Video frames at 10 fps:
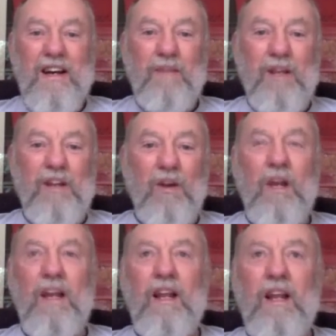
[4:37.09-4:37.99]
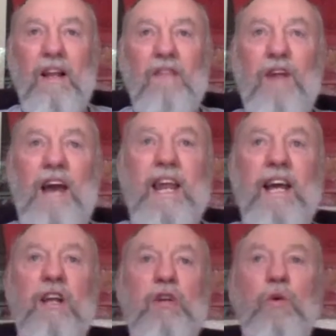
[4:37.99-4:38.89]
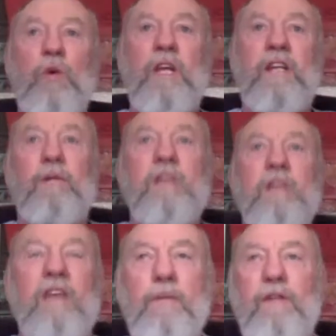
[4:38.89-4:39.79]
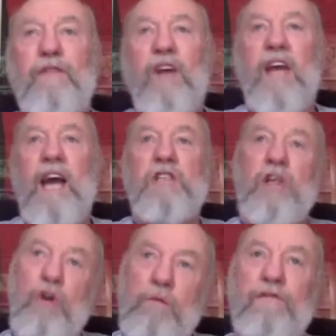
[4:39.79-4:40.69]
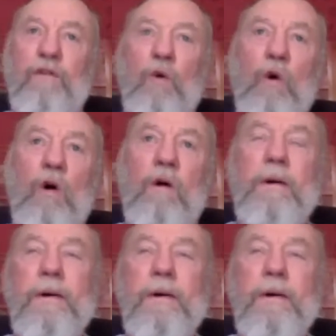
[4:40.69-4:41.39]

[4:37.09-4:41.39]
But Flanagan to do what he did, because everybody forgets the year before